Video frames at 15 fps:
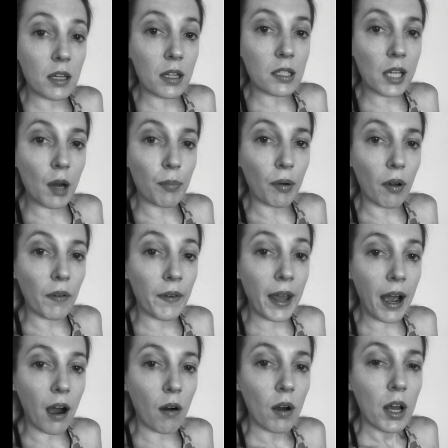an example.
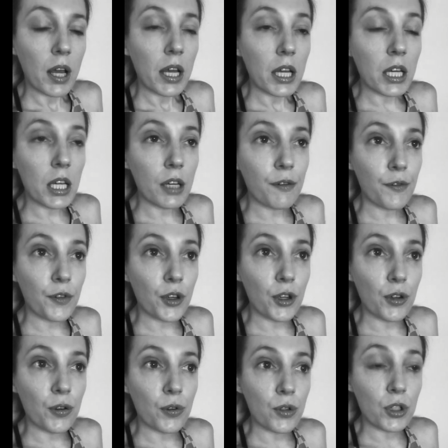Now, if
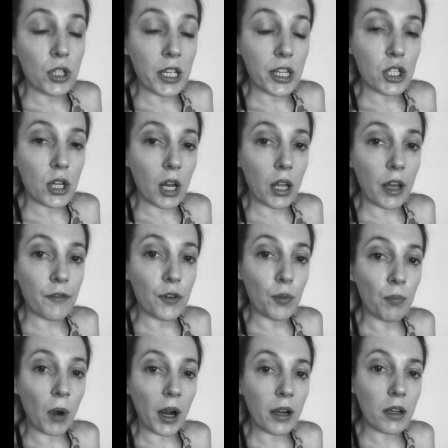you
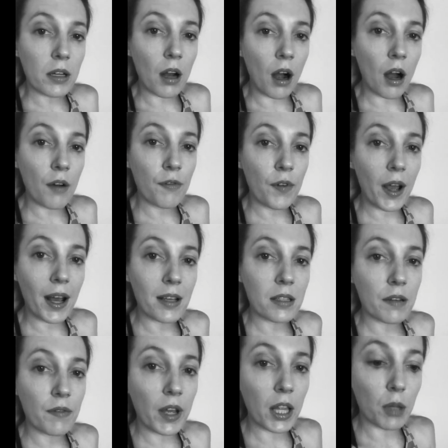mark it off
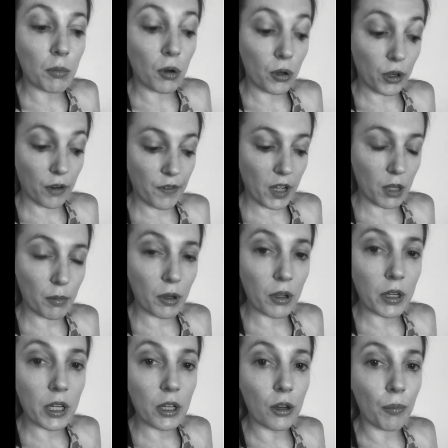as available, your
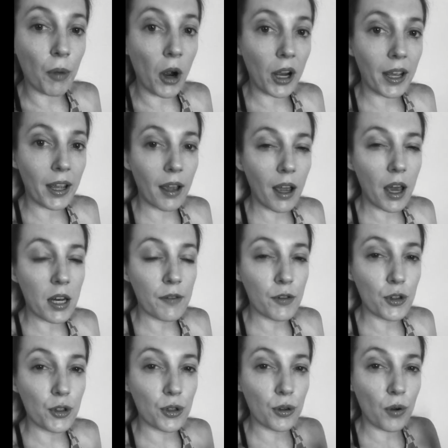availability, you'll mark it, and if
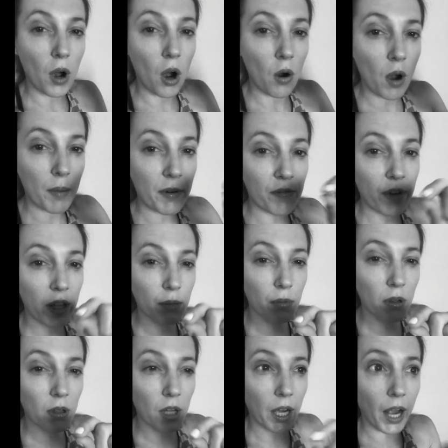you do, oh, I'm
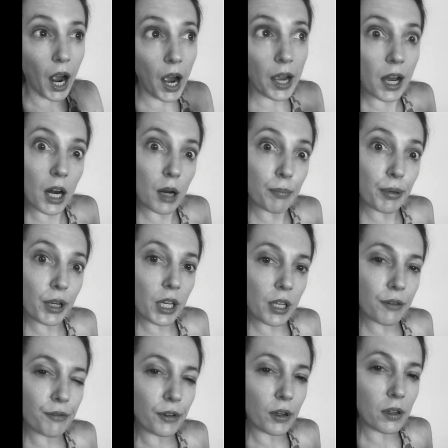available, like I got a
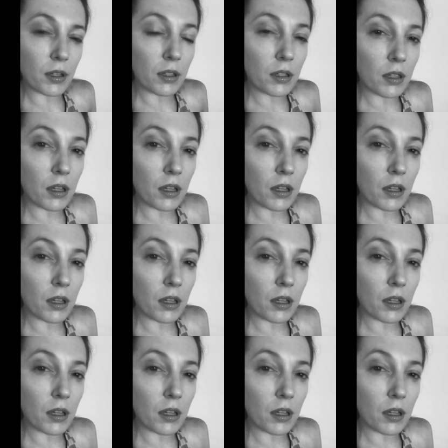booking for